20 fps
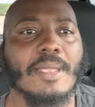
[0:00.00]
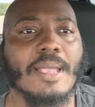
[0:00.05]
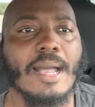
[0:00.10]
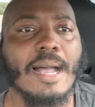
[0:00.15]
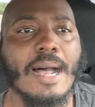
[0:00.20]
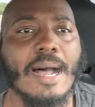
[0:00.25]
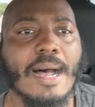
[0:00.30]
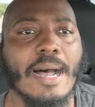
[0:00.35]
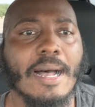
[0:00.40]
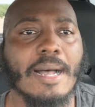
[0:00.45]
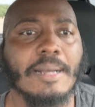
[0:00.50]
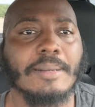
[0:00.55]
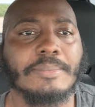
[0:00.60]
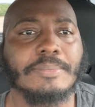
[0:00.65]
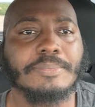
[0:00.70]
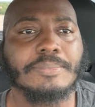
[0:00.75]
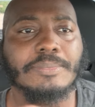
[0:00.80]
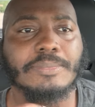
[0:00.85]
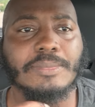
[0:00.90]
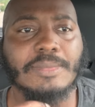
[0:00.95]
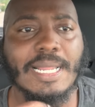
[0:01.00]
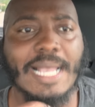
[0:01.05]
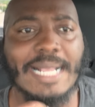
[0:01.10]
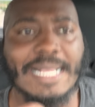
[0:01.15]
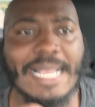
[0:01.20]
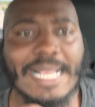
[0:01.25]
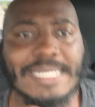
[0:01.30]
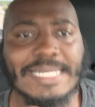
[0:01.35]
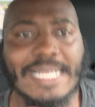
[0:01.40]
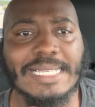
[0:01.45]
um, I
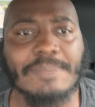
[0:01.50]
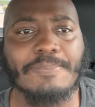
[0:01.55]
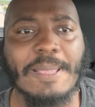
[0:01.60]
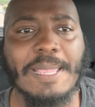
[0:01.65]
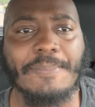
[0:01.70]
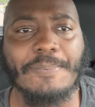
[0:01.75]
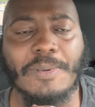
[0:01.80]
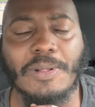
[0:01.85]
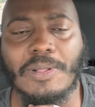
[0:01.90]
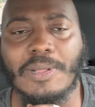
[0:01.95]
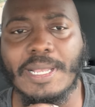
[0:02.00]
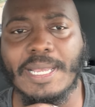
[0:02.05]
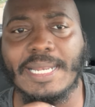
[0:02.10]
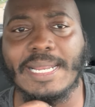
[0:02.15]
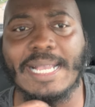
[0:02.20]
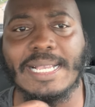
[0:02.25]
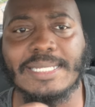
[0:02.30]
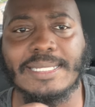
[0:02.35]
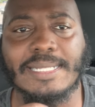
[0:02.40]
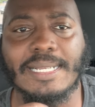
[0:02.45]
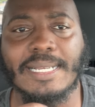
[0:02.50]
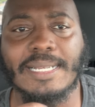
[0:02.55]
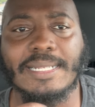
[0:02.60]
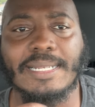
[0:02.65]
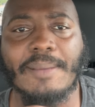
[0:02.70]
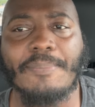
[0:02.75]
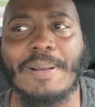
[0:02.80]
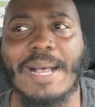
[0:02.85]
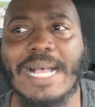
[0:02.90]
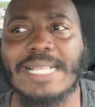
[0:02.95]
guess as people and as the
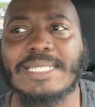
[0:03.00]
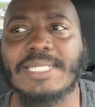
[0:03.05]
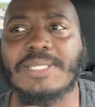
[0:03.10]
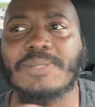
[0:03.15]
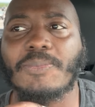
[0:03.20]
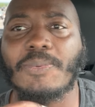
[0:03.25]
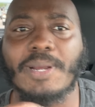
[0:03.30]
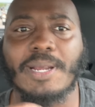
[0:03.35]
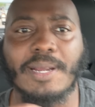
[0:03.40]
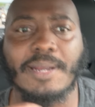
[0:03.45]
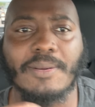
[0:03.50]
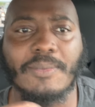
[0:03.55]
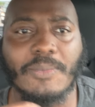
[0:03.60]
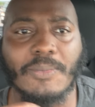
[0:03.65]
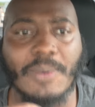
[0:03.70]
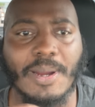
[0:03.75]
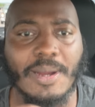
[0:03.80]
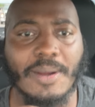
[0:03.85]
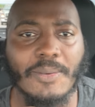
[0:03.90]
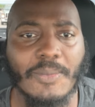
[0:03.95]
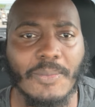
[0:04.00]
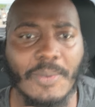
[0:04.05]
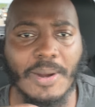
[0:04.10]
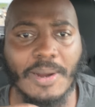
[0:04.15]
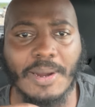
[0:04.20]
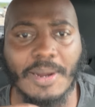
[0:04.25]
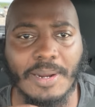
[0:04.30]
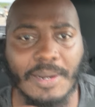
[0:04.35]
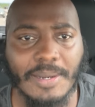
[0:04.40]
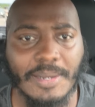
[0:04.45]
deposits were were,
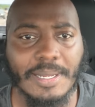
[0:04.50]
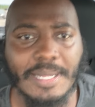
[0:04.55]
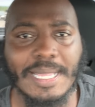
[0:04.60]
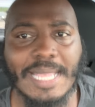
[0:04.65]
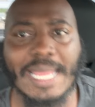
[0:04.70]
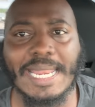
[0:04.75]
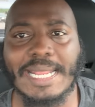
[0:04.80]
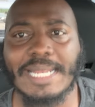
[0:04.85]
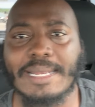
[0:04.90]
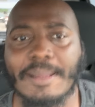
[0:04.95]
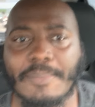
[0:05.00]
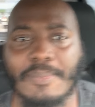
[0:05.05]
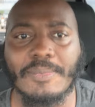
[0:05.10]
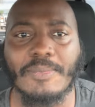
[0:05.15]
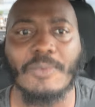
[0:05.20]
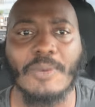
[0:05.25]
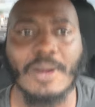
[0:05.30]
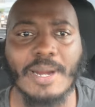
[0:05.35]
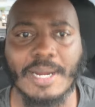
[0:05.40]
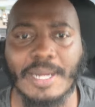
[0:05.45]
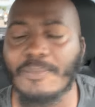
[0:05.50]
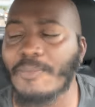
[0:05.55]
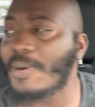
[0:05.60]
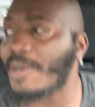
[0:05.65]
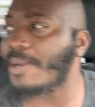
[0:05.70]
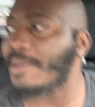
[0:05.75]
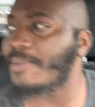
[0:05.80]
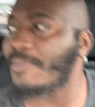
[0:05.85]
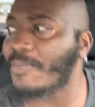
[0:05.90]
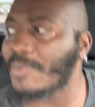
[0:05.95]
were getting were,
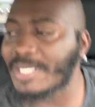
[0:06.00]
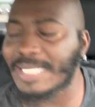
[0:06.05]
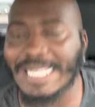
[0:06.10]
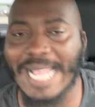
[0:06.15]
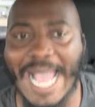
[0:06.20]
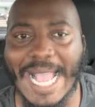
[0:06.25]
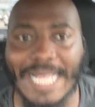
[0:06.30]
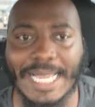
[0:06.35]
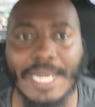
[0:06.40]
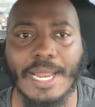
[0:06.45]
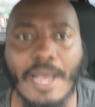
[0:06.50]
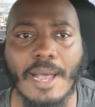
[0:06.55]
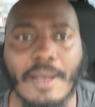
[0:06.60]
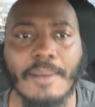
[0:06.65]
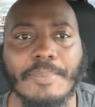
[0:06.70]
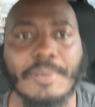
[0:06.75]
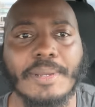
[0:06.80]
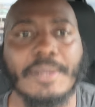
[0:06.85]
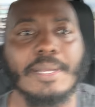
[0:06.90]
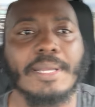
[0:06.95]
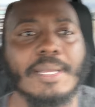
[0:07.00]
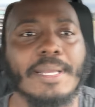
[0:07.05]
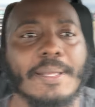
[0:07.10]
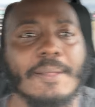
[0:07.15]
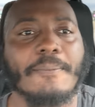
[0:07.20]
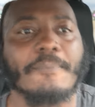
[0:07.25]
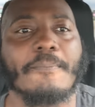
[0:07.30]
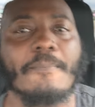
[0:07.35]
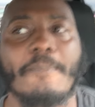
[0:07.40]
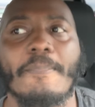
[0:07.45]
were, were stacking up
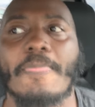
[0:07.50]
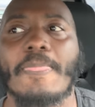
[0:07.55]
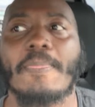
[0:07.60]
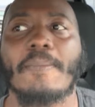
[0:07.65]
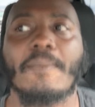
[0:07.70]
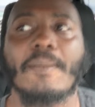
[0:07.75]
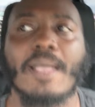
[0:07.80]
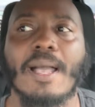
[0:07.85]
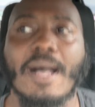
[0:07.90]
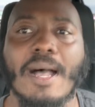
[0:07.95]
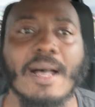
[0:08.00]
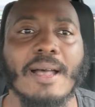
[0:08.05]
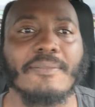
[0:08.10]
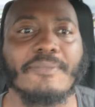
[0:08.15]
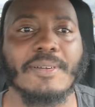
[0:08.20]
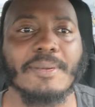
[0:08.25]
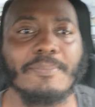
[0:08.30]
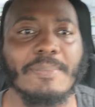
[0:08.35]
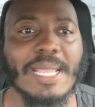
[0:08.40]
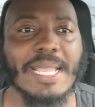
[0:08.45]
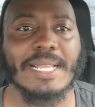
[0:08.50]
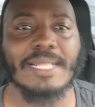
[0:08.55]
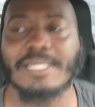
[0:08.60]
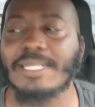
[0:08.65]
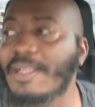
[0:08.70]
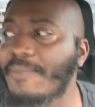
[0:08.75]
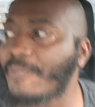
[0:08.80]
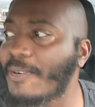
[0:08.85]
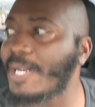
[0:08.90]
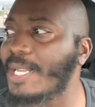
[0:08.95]
uh, for being
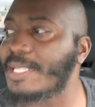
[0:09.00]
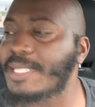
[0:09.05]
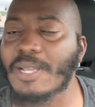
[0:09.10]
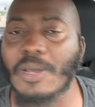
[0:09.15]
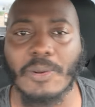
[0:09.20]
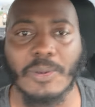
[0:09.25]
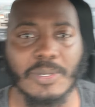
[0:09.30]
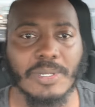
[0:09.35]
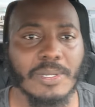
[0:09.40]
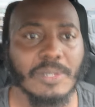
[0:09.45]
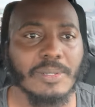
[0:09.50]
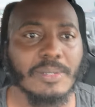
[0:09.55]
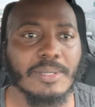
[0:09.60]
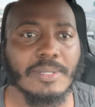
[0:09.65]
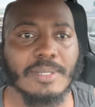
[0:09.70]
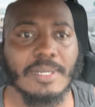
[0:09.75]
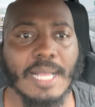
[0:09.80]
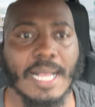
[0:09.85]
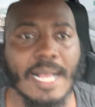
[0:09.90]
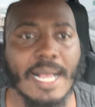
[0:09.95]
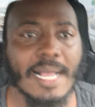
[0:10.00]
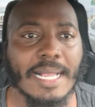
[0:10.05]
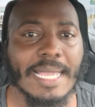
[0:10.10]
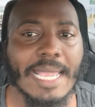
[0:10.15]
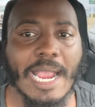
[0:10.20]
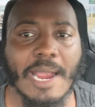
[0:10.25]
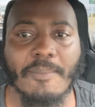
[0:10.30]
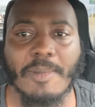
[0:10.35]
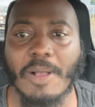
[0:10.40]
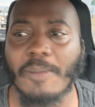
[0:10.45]
for the total uh,
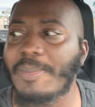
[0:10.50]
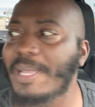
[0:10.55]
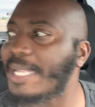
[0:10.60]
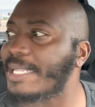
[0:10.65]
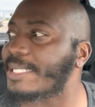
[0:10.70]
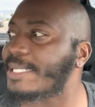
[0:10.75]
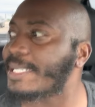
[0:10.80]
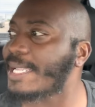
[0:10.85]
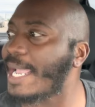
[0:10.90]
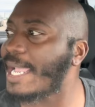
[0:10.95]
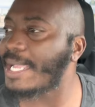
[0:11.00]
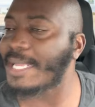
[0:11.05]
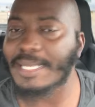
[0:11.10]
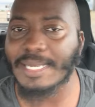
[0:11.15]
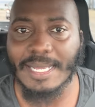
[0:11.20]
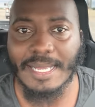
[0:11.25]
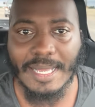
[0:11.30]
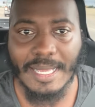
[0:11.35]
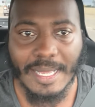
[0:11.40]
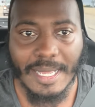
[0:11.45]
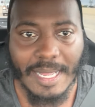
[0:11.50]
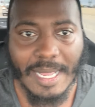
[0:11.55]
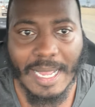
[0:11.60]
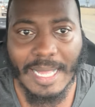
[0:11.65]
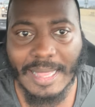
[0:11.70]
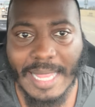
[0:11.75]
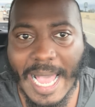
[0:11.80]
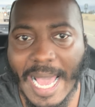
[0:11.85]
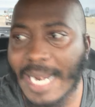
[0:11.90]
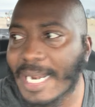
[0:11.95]
caramel being staked,
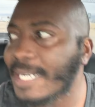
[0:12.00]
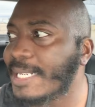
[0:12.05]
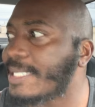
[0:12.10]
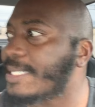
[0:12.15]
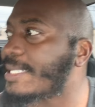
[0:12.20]
a lot of the